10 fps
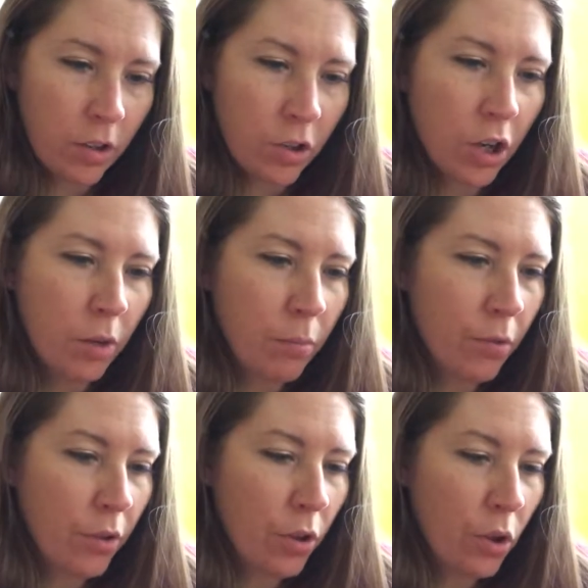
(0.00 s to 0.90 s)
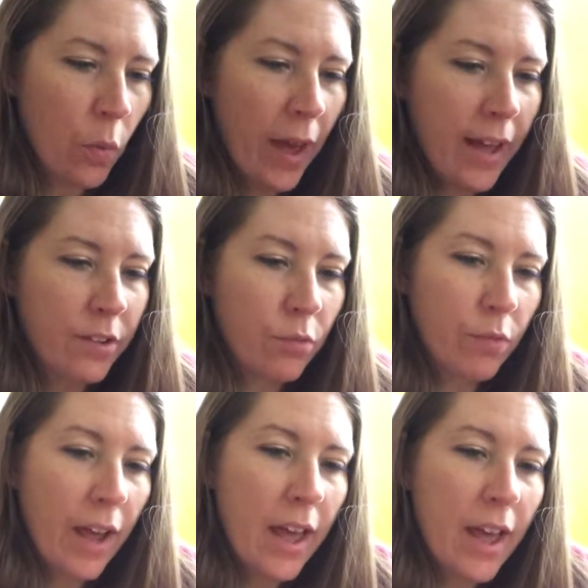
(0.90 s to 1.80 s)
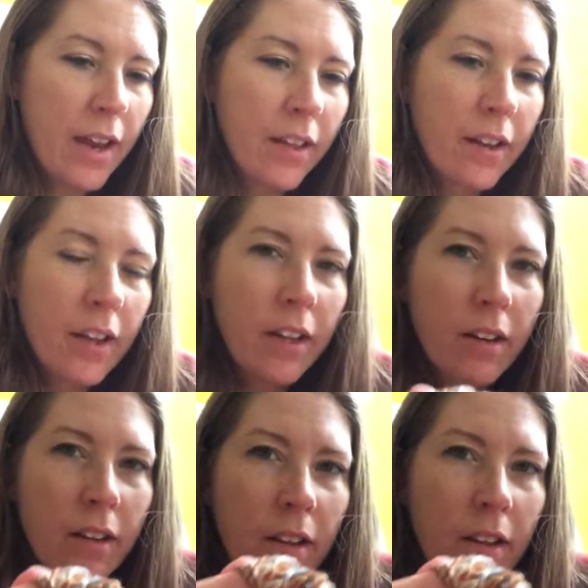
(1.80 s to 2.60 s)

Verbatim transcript: dark blue, it has red in it,